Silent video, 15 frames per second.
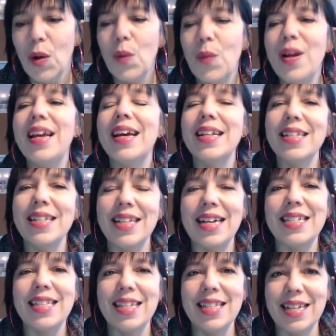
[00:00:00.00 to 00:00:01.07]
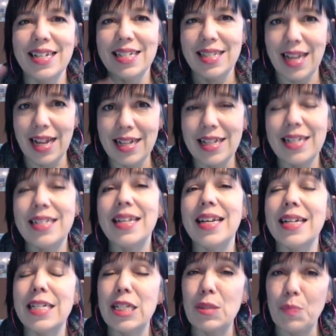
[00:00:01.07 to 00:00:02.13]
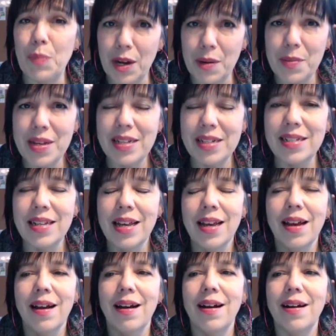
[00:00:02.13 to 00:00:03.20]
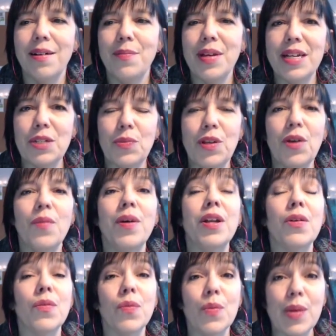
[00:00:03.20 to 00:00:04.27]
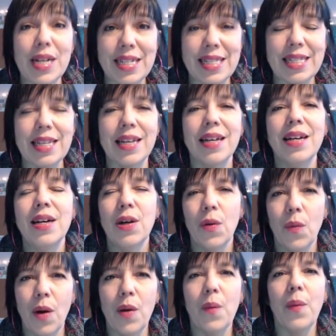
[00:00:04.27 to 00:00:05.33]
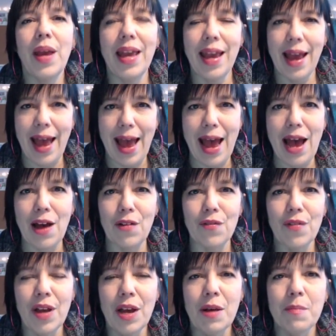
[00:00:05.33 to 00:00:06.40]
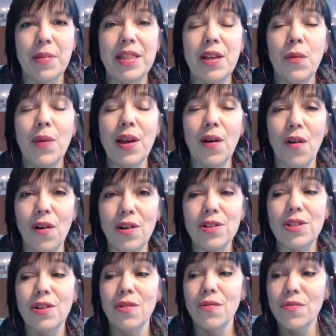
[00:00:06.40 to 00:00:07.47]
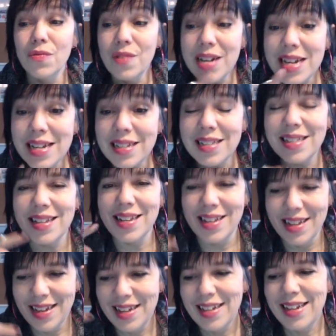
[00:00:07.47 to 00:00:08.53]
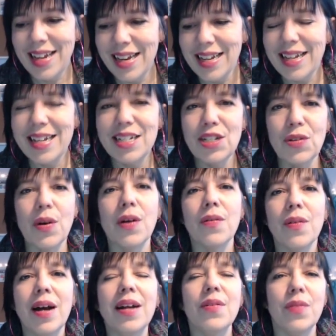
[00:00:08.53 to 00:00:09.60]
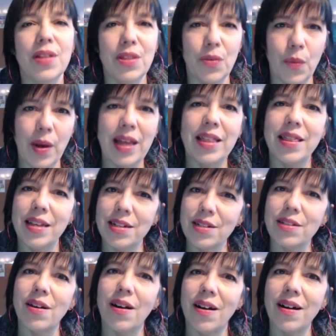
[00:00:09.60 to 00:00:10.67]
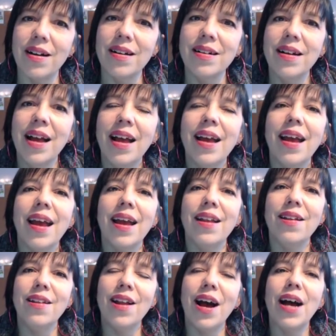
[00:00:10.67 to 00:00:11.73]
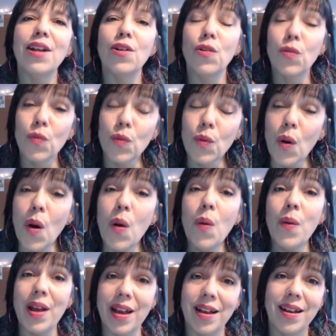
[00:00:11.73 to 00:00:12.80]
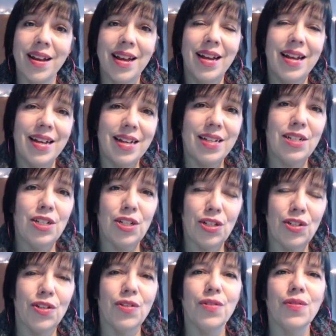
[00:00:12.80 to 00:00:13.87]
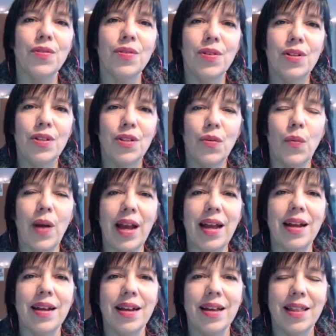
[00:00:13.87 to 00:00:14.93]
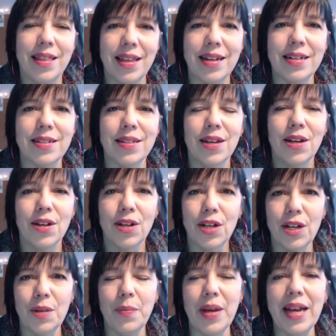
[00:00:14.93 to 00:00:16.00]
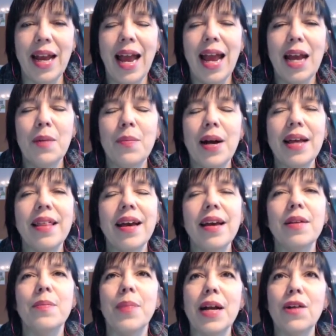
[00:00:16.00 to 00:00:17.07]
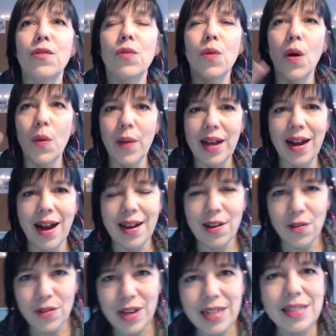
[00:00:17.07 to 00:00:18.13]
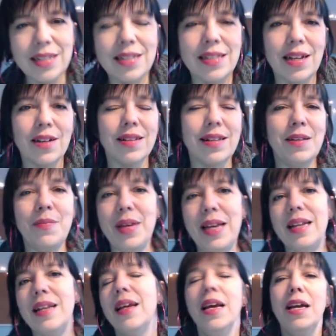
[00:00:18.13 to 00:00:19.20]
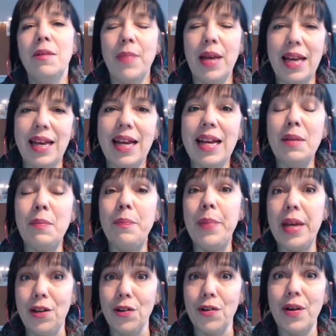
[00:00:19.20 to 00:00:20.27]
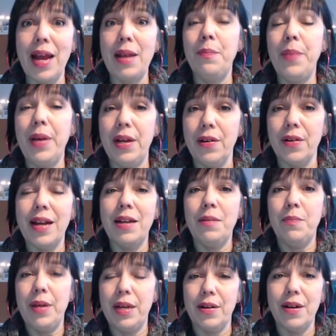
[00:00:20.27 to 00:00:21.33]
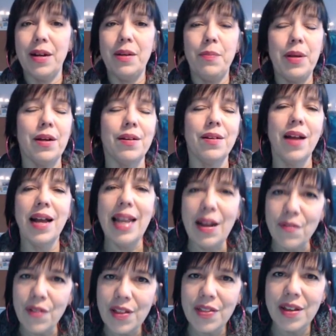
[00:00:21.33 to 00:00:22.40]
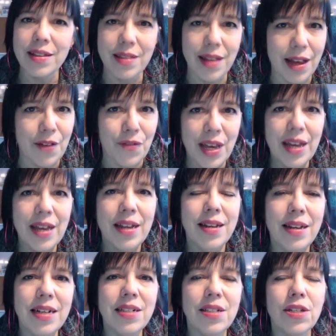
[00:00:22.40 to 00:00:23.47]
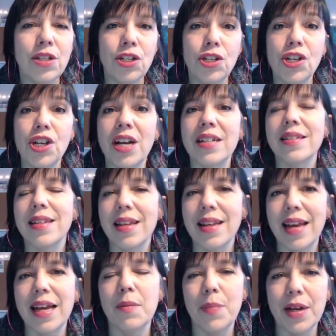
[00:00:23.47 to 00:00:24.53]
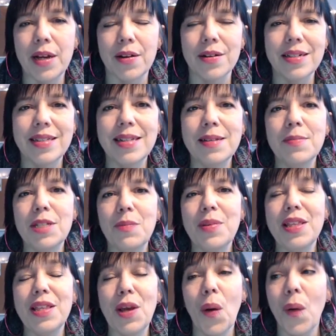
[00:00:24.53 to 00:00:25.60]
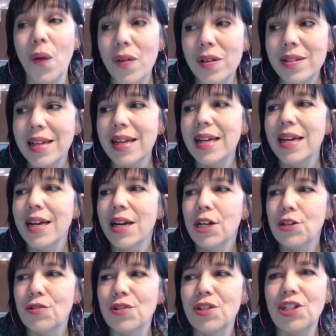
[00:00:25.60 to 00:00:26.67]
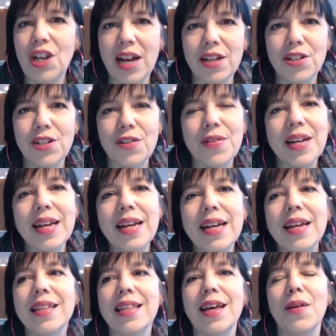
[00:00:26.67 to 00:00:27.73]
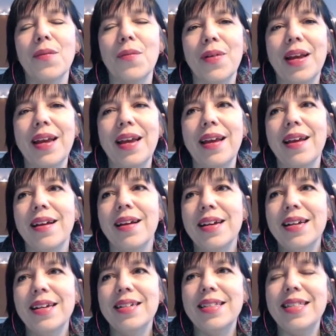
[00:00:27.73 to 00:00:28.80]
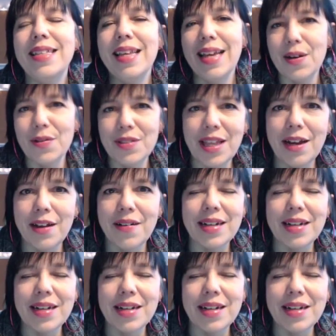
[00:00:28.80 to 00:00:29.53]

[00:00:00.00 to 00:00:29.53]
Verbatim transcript: We get less and less likely to experiment uh, because we don't want to risk what we have. But then we also risk getting into a rut with the way things are and not growing into the way things could be. And by that, by growing, I don't necessarily mean making it bigger and bigger and bigger and bigger. Not everything in life needs to just get bigger. It seems to be the only trajectory that we see out there.